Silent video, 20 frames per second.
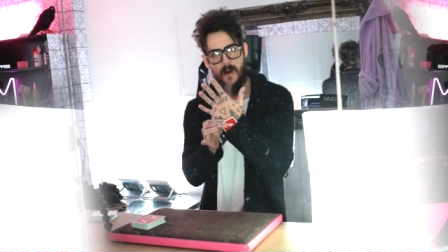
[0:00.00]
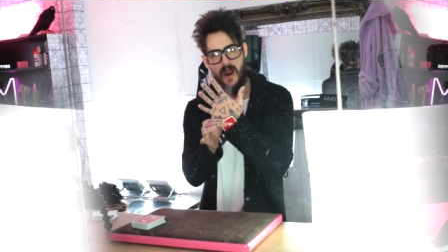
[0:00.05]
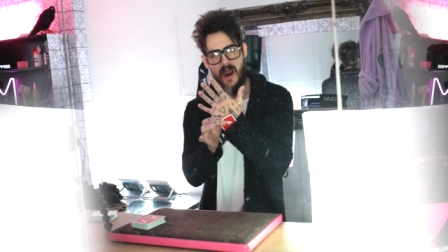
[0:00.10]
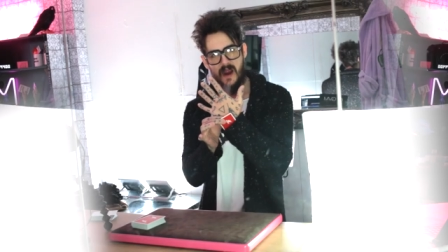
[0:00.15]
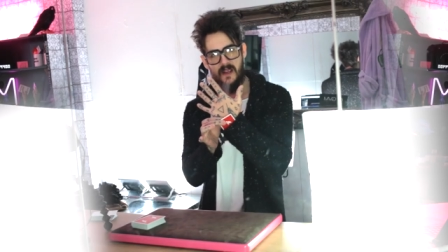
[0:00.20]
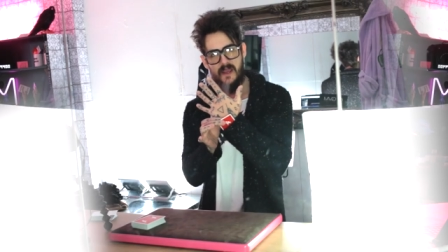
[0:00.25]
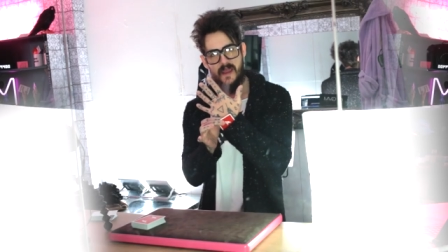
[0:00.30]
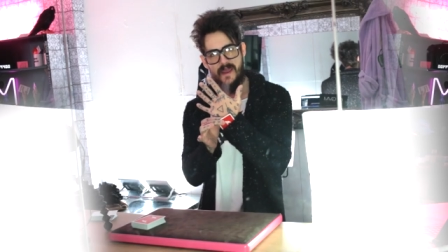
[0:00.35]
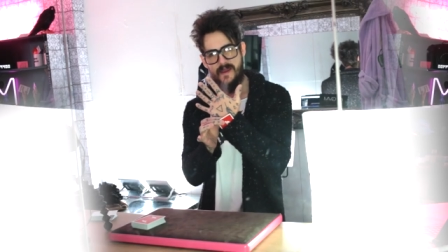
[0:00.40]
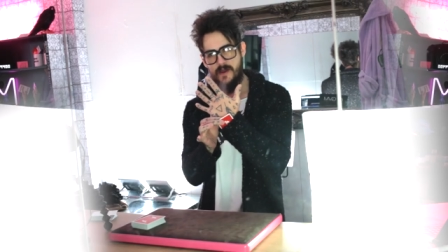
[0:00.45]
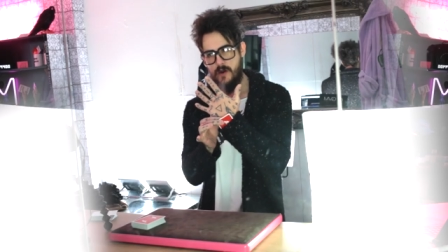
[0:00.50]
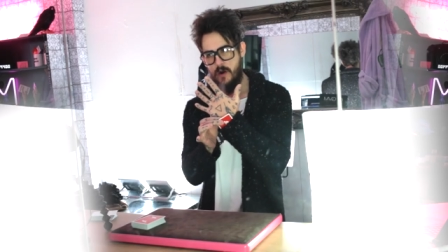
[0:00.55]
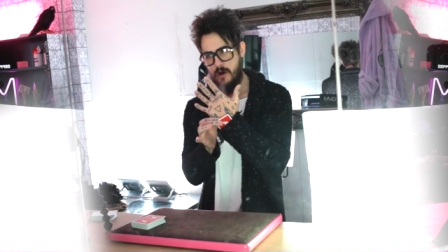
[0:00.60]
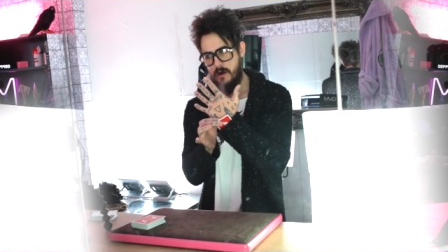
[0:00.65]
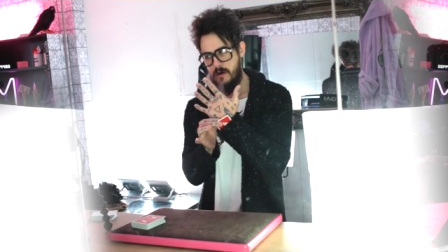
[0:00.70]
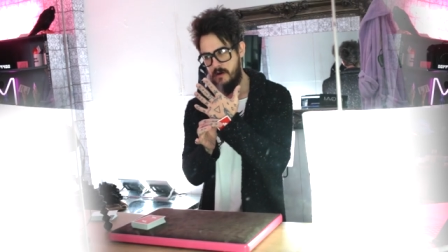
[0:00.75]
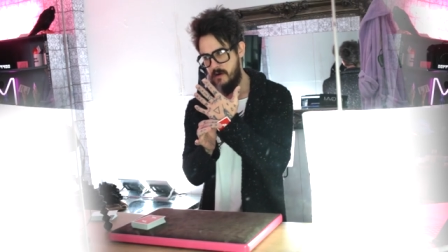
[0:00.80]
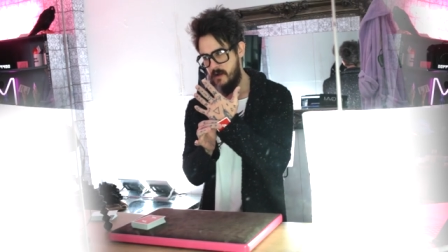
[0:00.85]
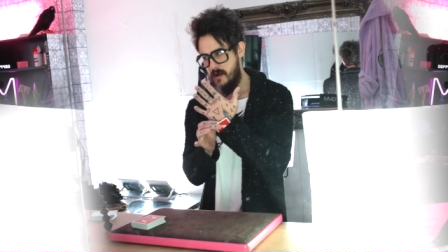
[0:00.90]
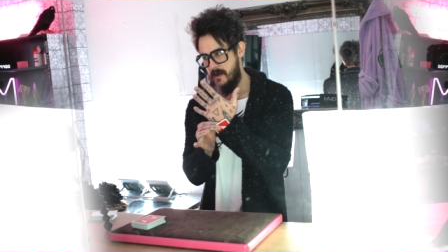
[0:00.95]
back here.
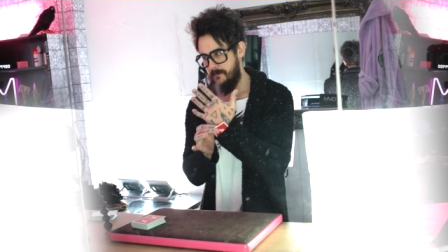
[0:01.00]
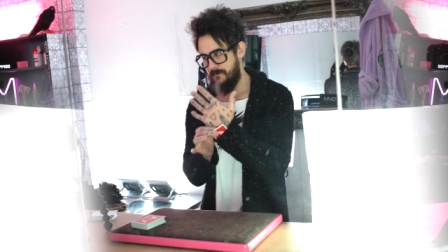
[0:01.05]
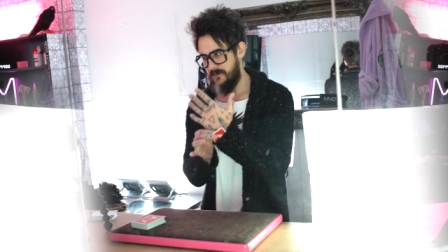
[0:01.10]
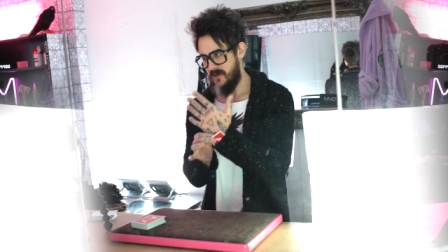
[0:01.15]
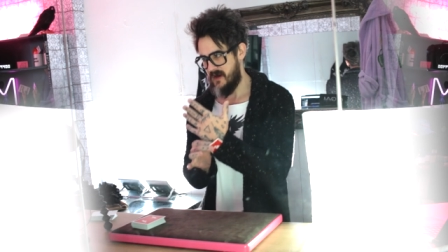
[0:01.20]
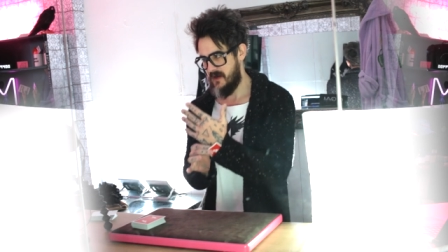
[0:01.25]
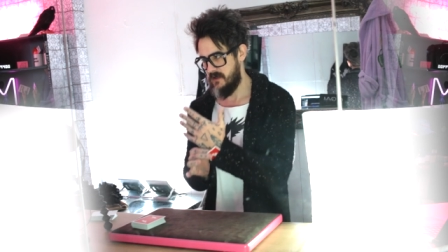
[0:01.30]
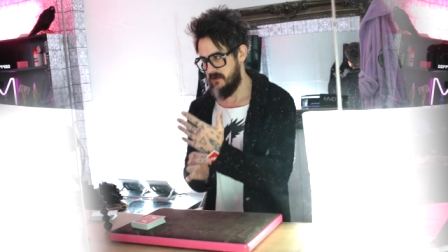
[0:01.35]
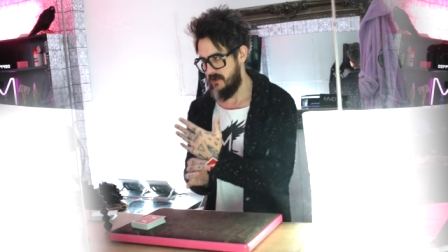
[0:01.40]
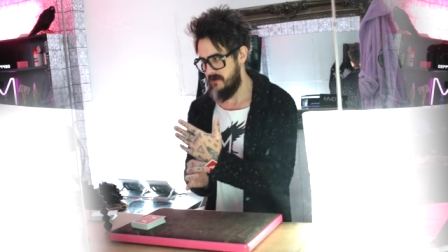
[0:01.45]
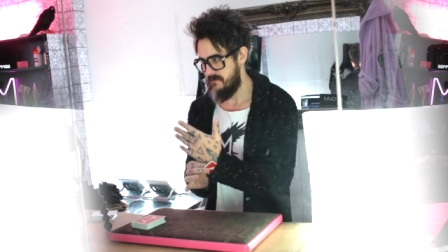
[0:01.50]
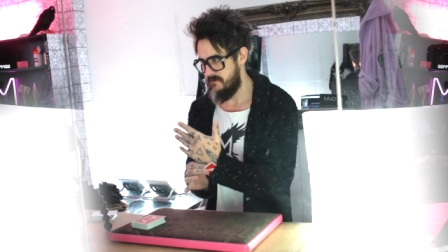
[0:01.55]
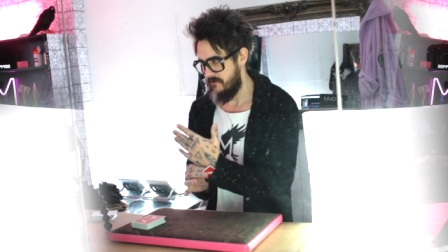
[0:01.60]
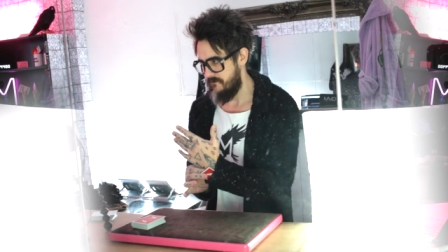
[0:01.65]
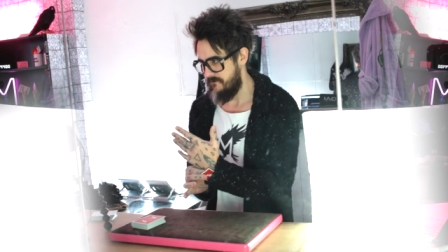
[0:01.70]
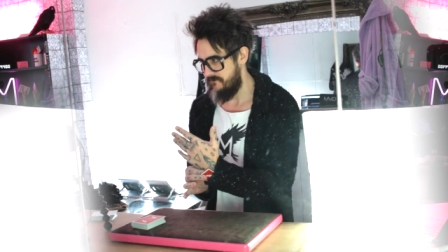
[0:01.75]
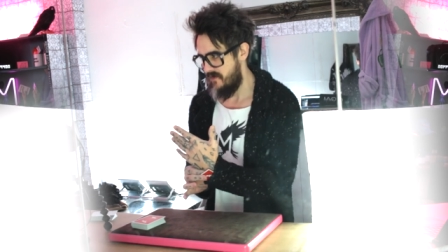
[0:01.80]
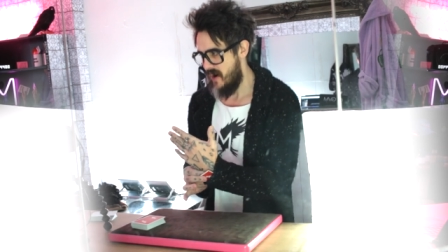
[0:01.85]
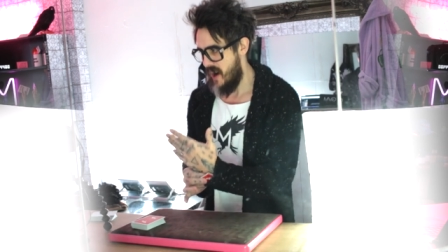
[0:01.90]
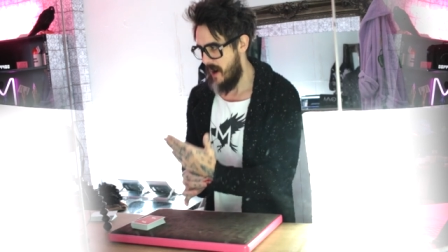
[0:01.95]
I can leave it
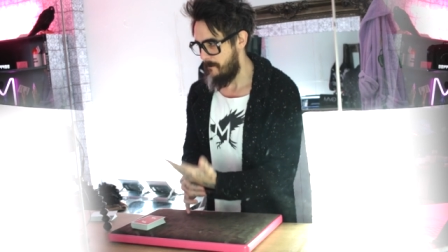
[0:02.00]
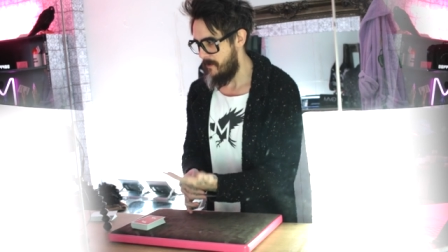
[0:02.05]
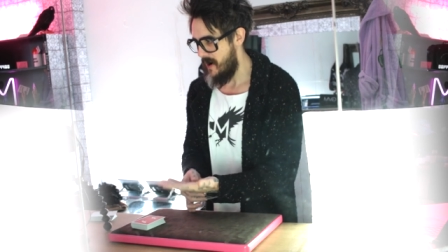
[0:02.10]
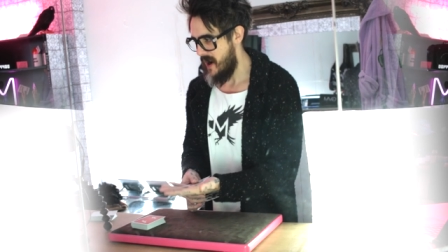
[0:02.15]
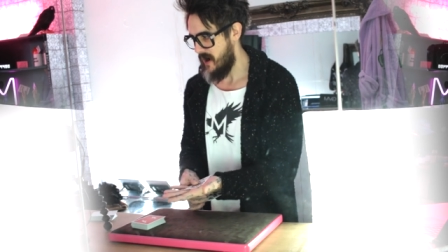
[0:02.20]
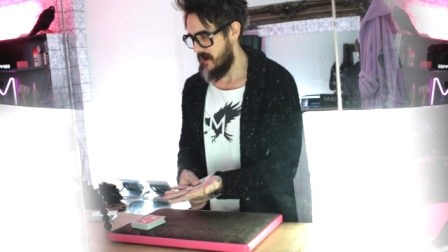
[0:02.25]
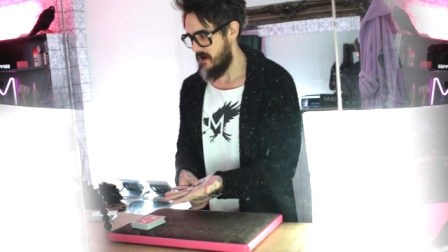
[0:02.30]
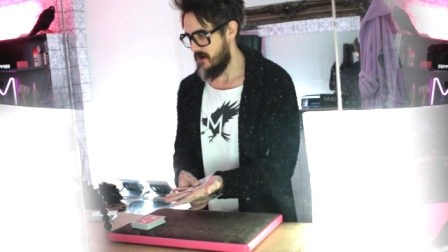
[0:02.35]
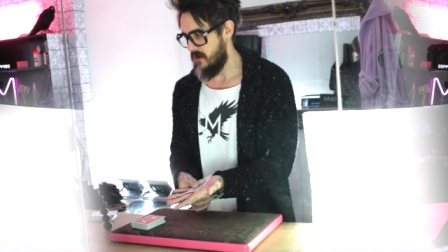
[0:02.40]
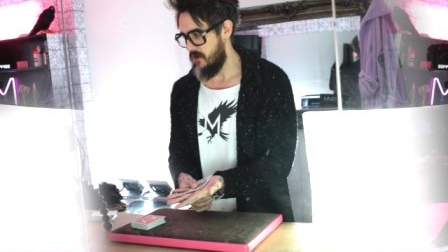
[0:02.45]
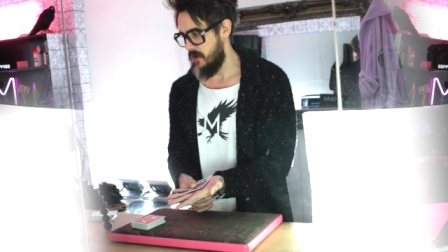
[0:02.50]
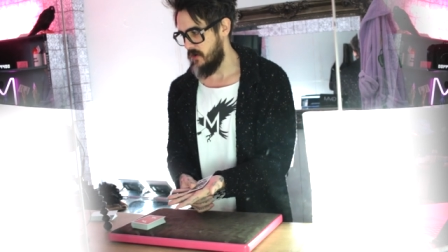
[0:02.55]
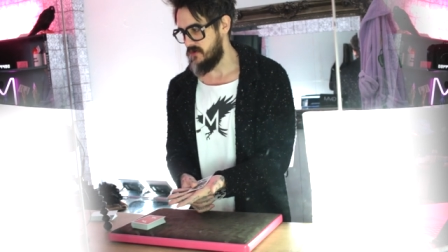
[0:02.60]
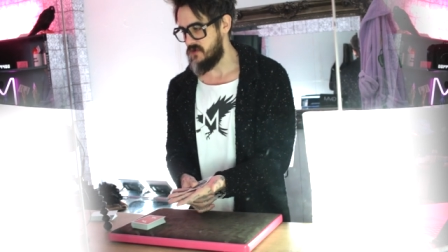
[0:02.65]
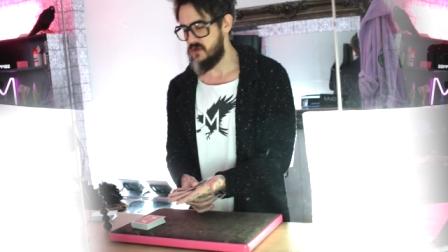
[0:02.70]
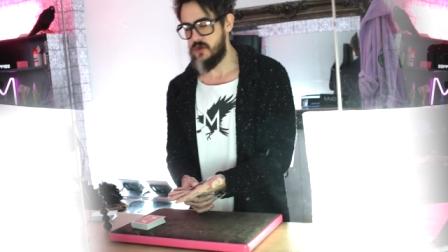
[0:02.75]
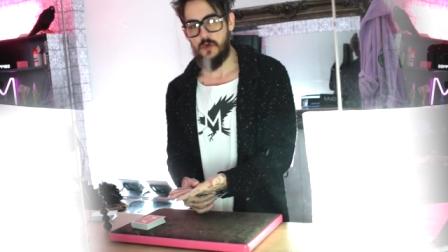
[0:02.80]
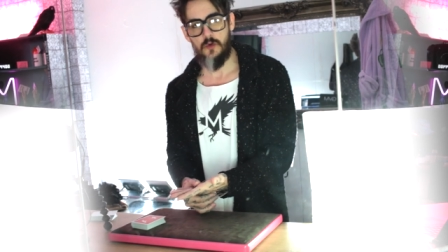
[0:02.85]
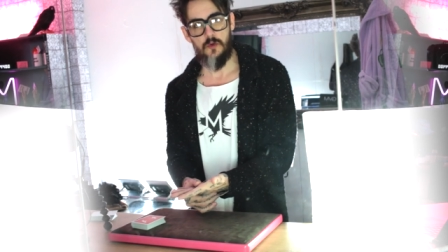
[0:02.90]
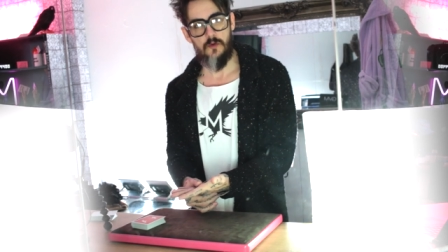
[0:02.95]
far back
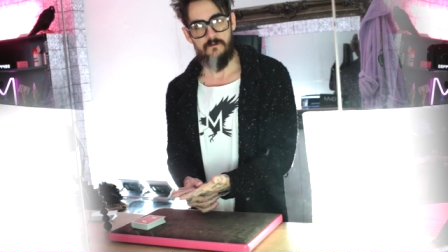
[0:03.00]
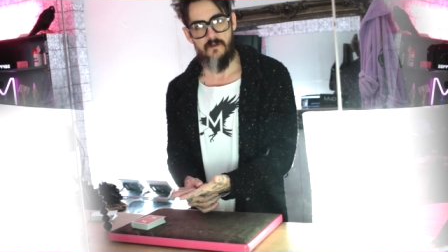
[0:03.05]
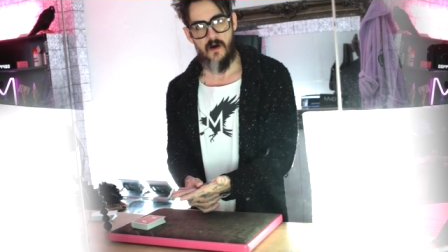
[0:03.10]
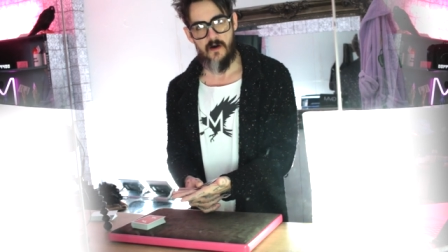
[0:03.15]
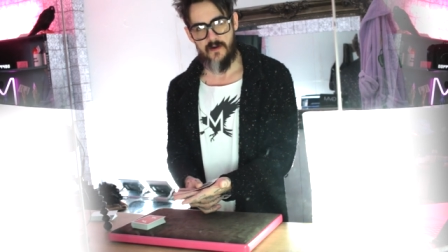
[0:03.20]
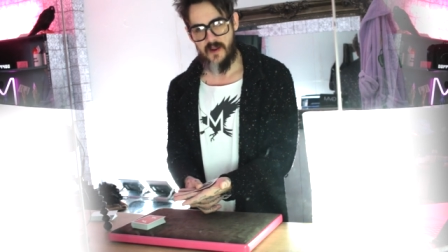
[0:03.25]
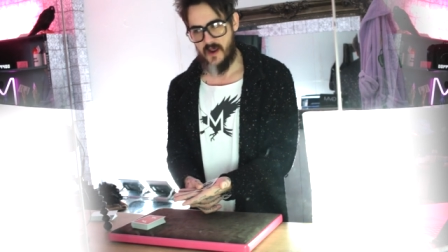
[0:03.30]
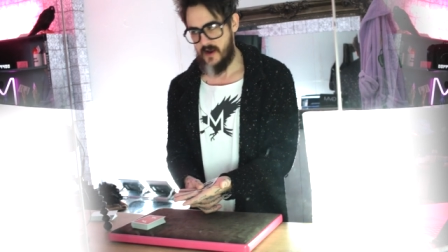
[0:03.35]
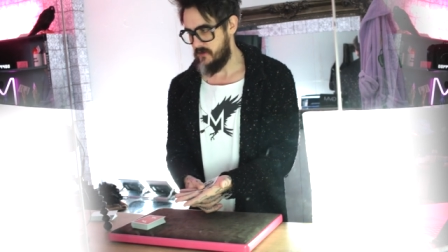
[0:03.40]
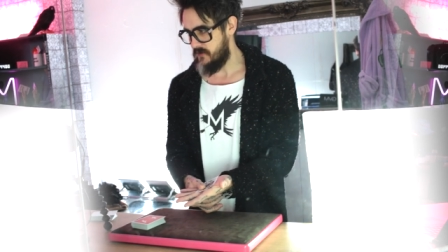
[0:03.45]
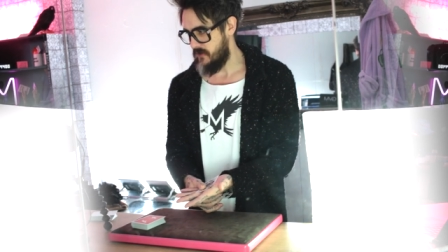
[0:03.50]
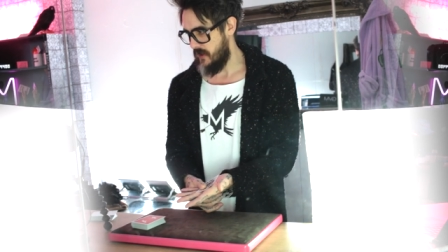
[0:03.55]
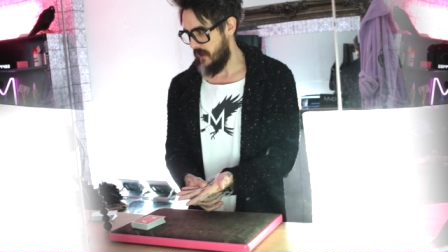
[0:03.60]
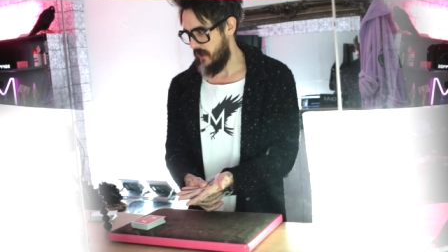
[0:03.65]
until the very end